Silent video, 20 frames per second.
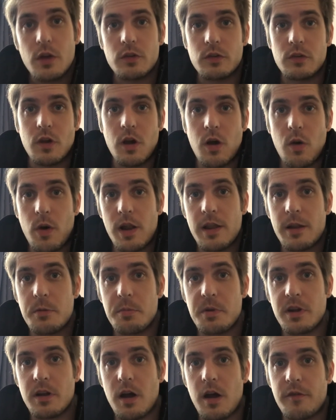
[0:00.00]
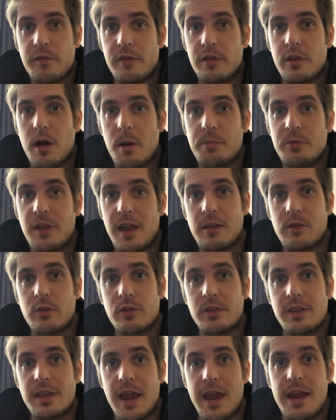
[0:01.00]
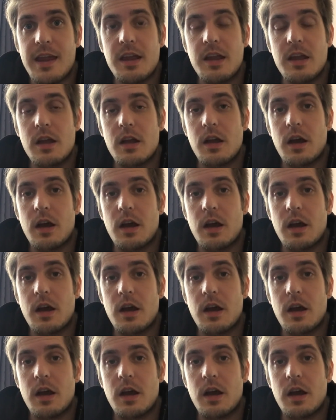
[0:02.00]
So a little bit of an update today.